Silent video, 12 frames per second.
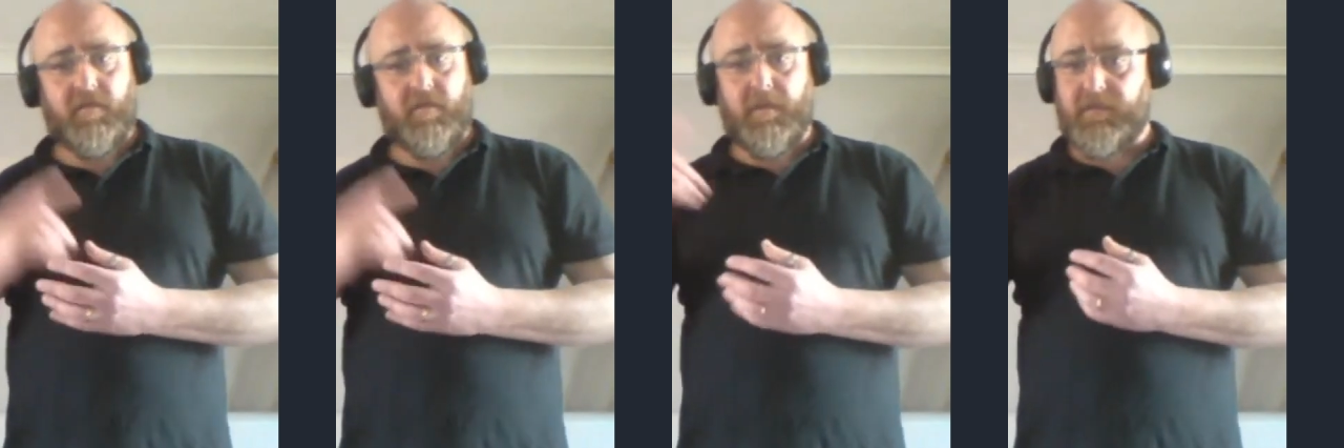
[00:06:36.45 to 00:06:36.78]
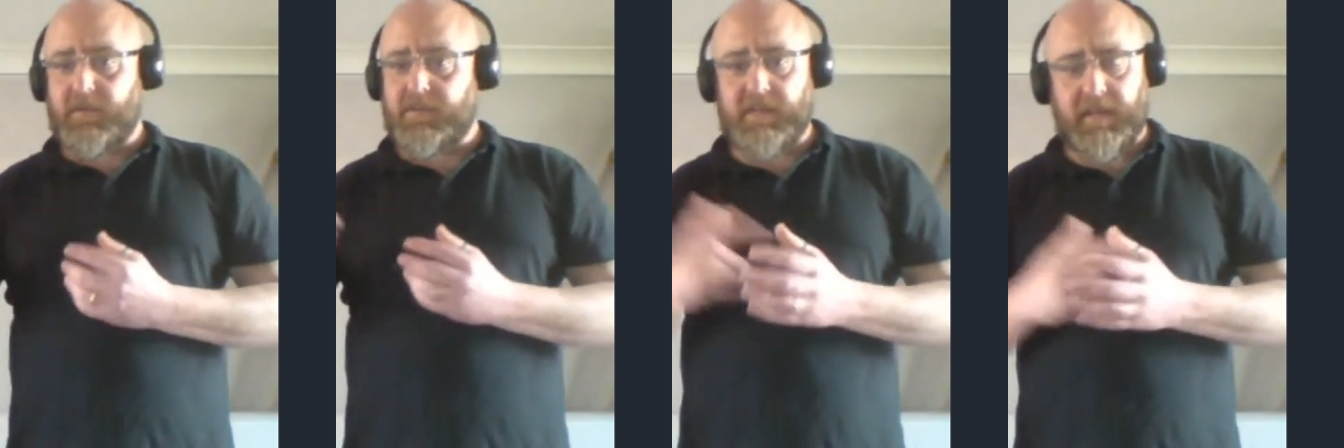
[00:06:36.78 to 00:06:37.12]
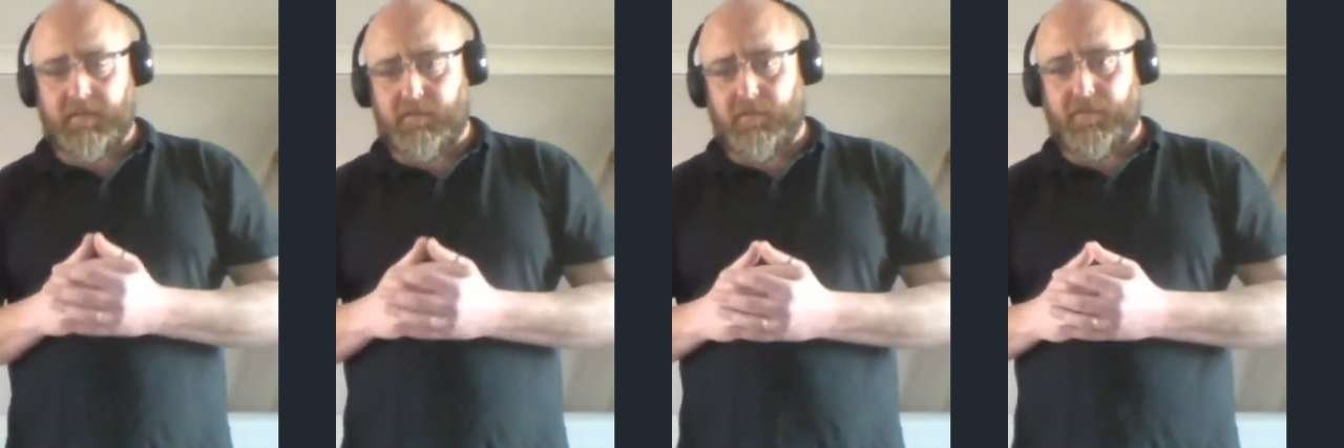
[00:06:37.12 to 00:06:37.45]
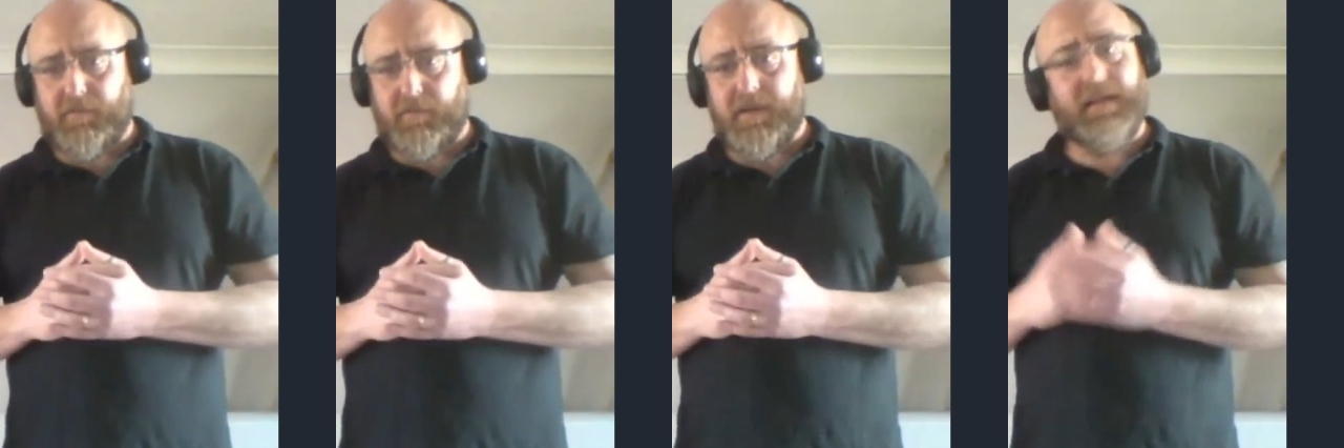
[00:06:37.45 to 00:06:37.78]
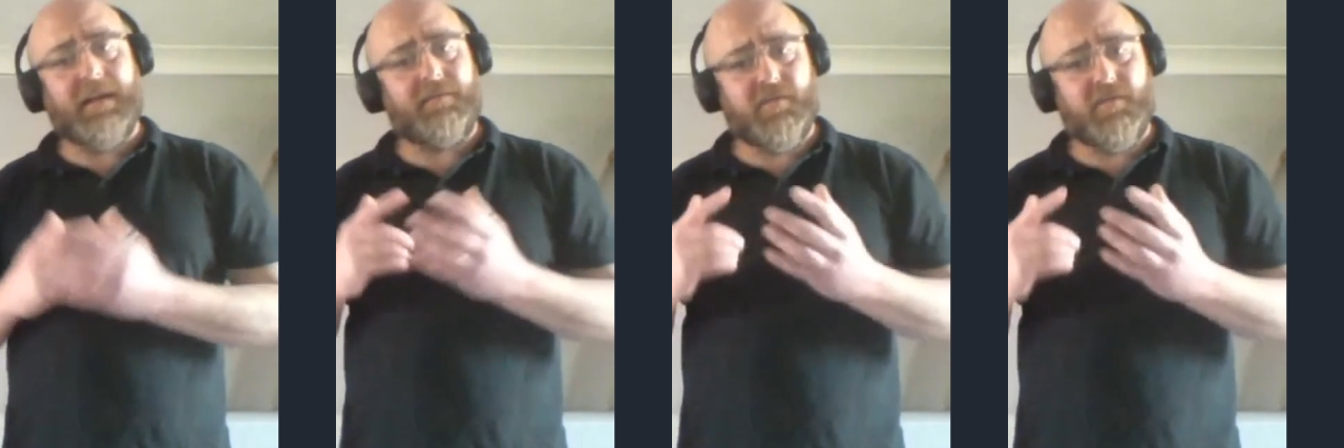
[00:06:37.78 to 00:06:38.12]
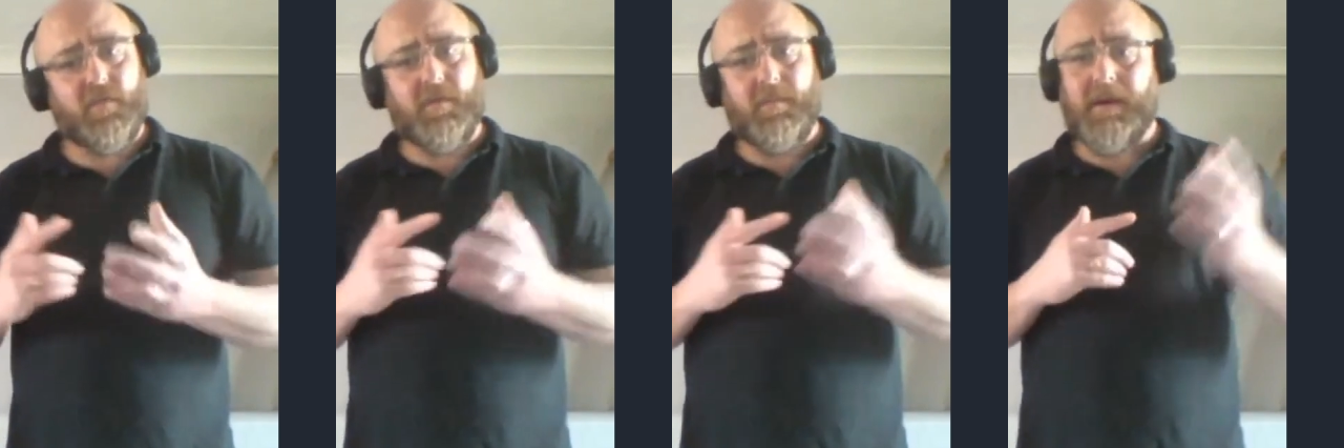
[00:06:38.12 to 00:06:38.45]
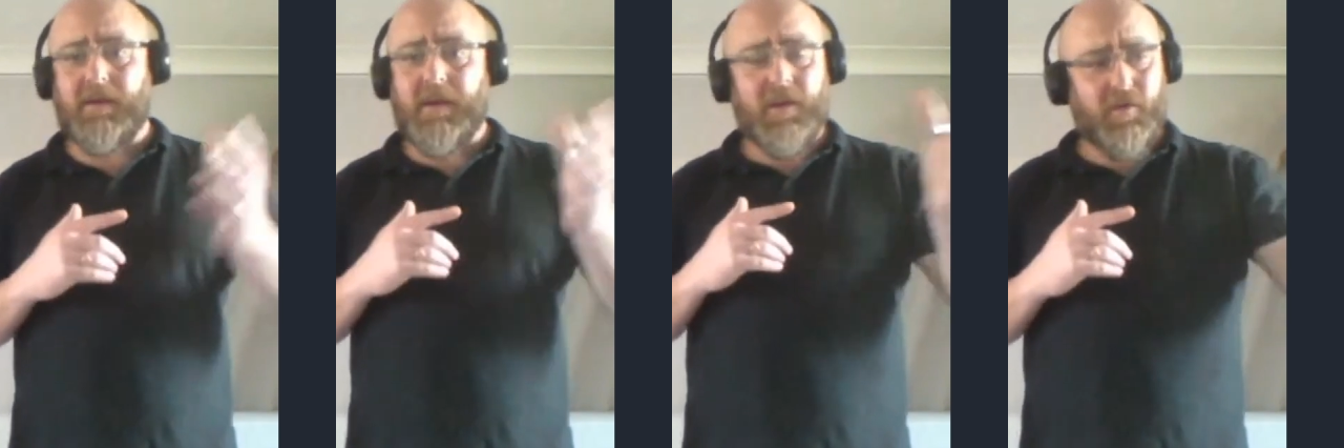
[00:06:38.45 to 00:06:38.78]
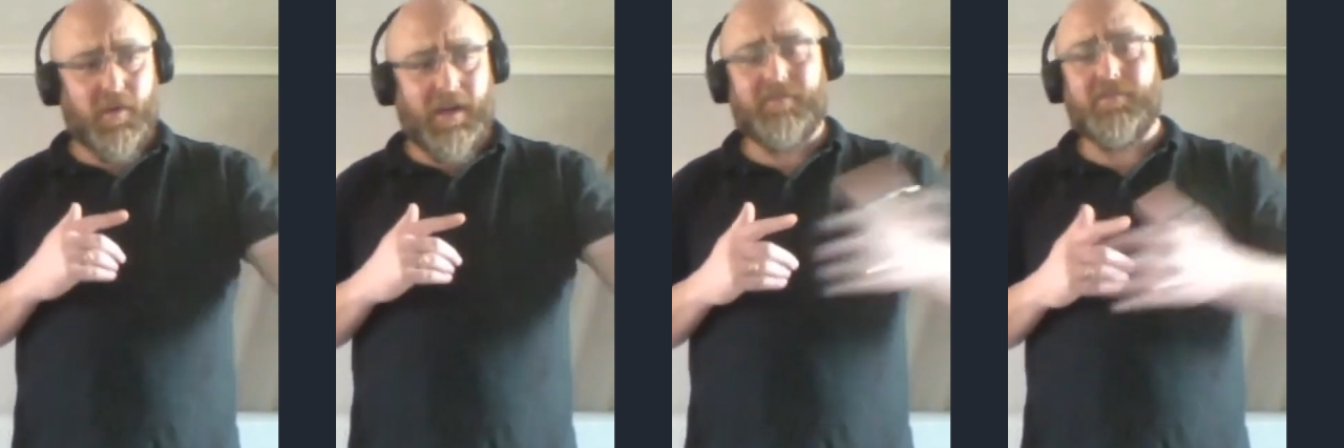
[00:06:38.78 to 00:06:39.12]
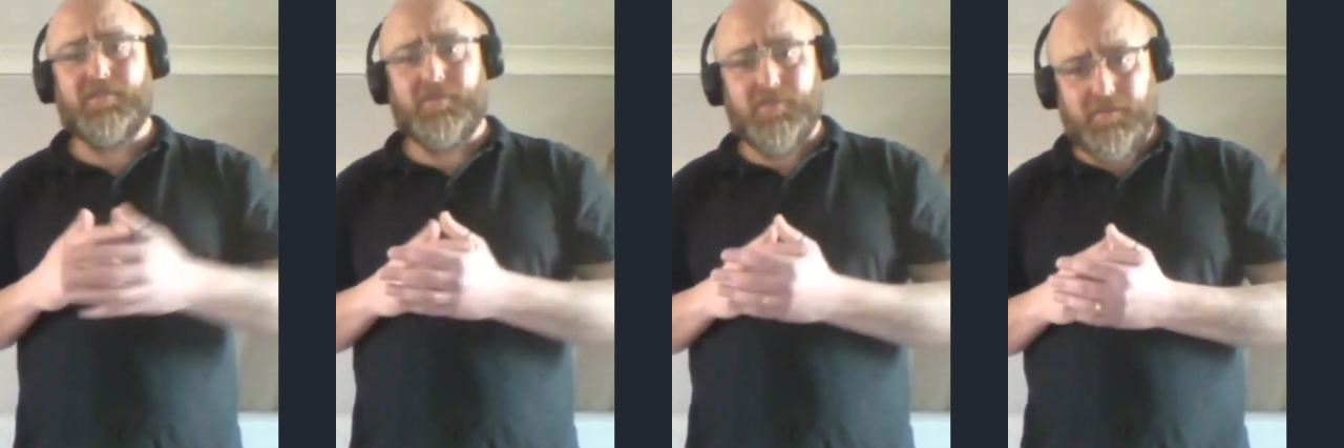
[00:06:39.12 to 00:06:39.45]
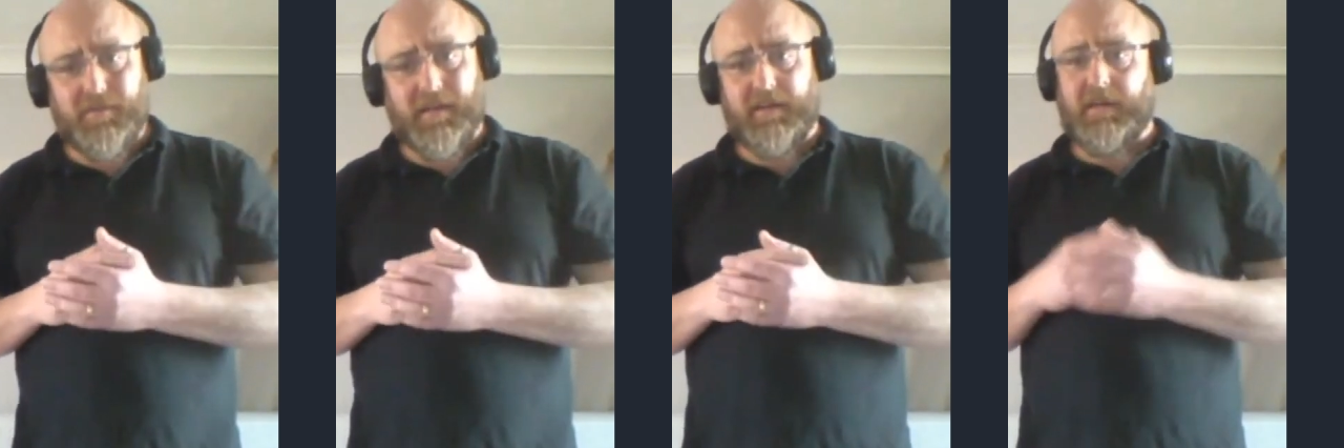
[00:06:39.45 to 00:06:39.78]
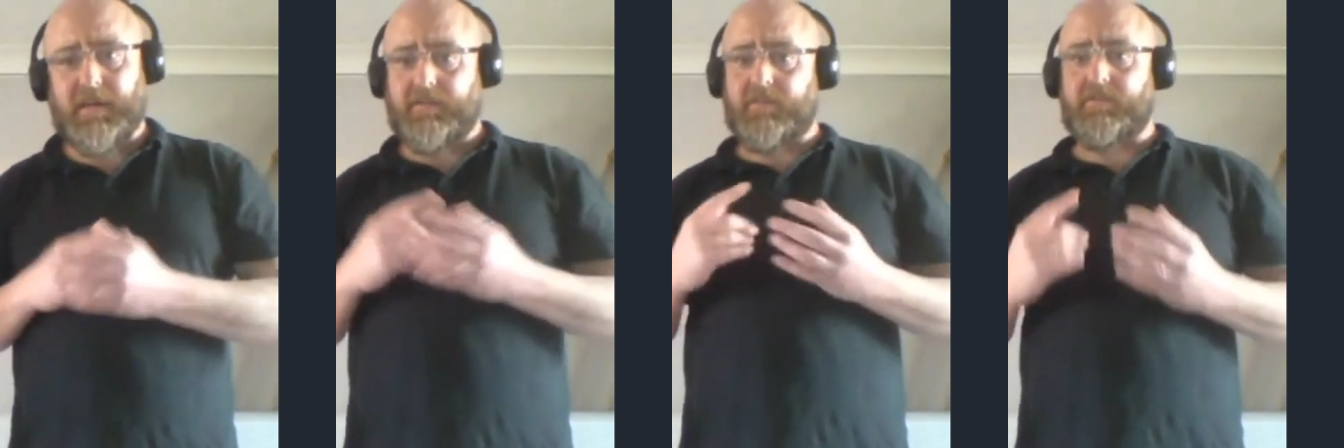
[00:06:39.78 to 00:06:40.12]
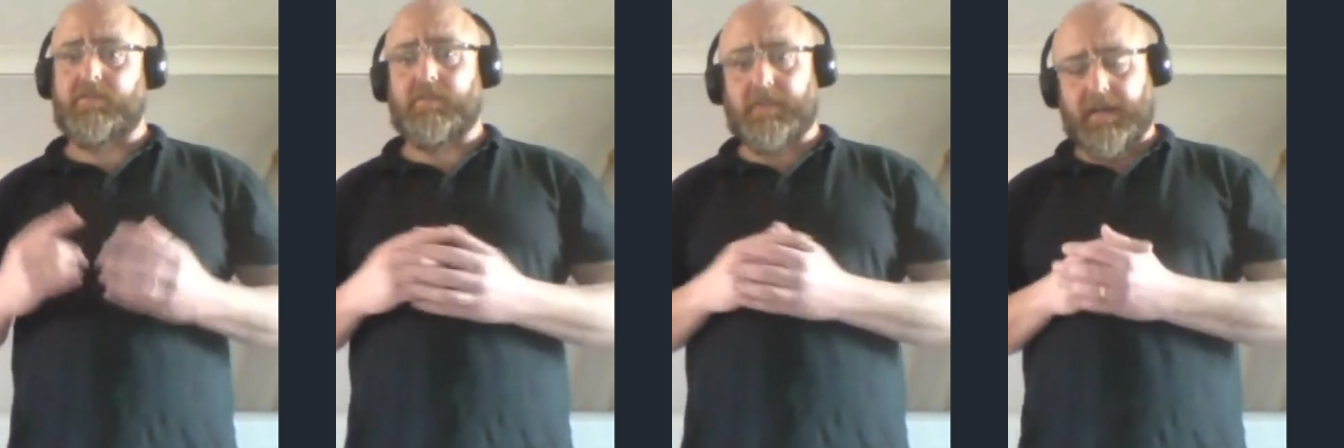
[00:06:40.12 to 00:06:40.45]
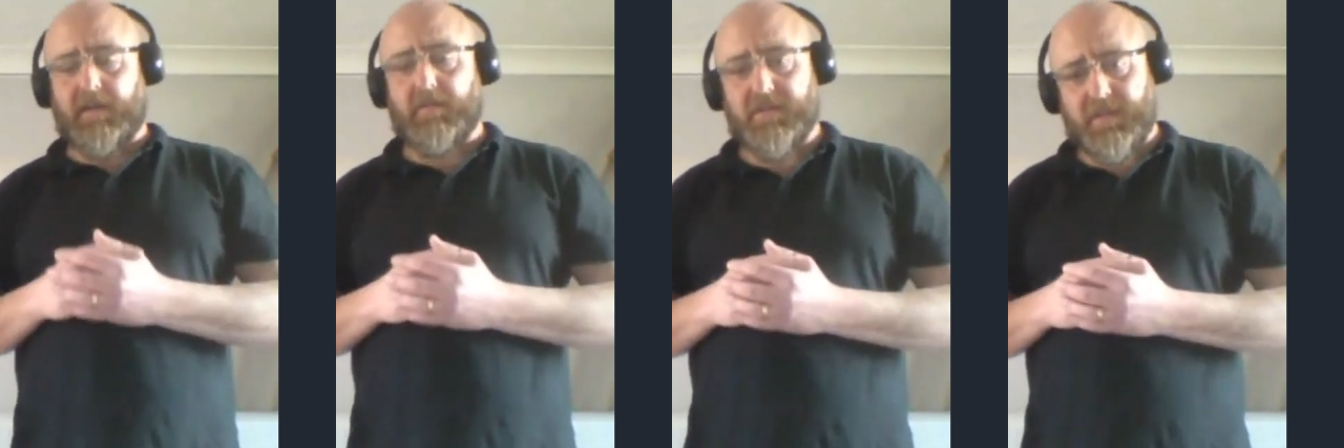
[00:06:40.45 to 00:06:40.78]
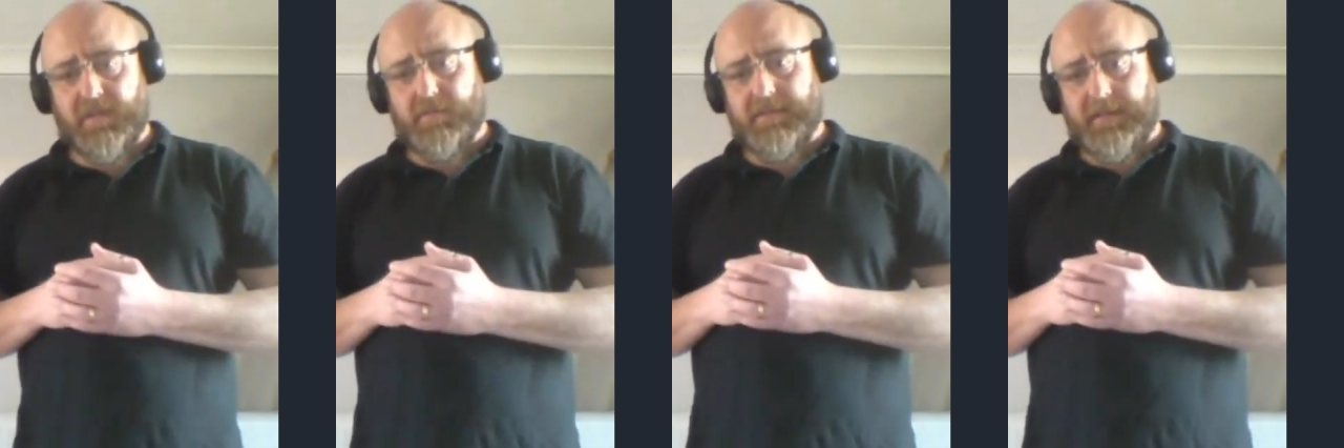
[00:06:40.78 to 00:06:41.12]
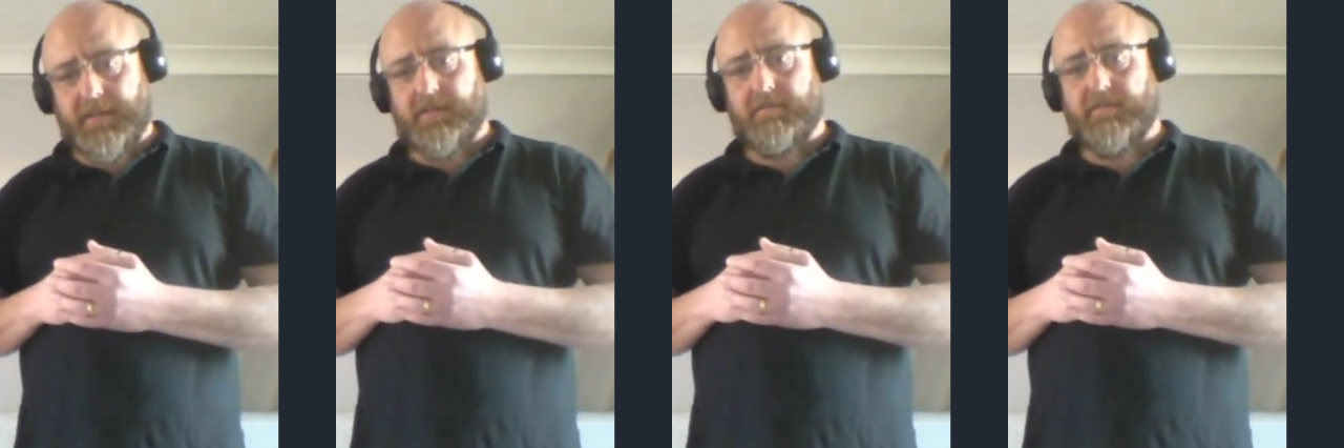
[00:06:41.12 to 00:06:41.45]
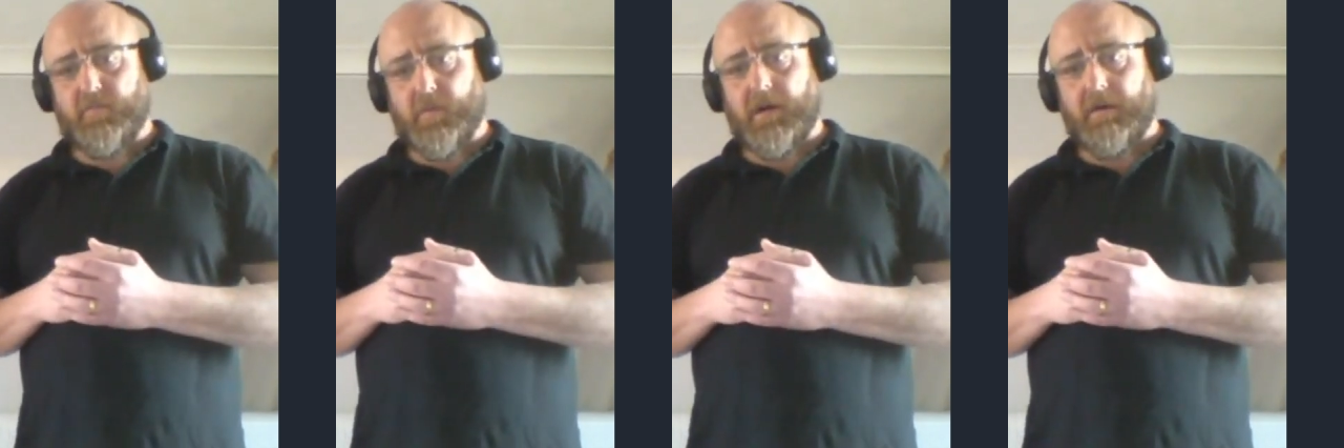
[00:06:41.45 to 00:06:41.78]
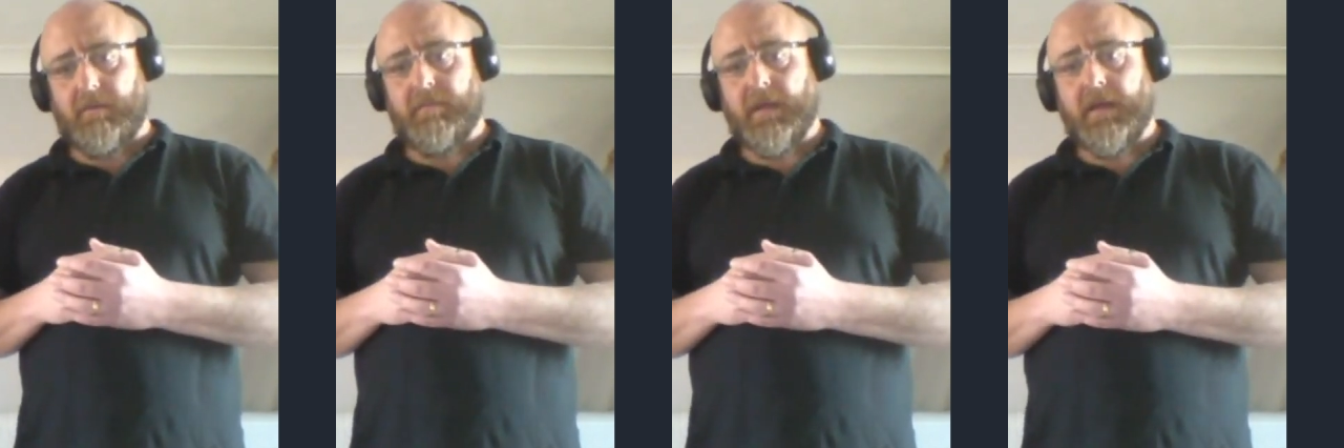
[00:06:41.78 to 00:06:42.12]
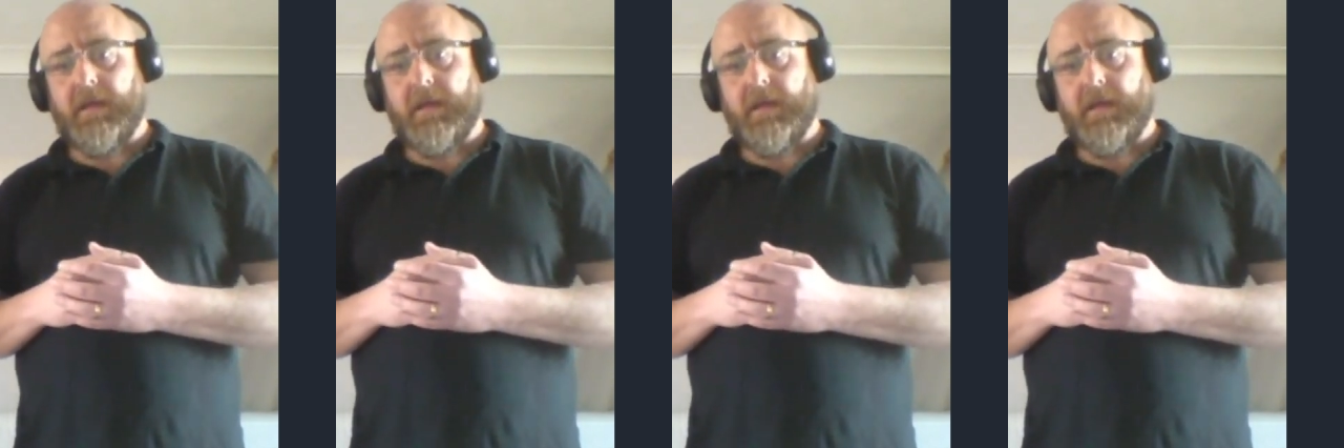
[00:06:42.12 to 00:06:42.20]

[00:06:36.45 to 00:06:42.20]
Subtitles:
If you're moving on to your level 3, they'll even talk about you'll have to do that. You'll have to do that commissioning procedure as well.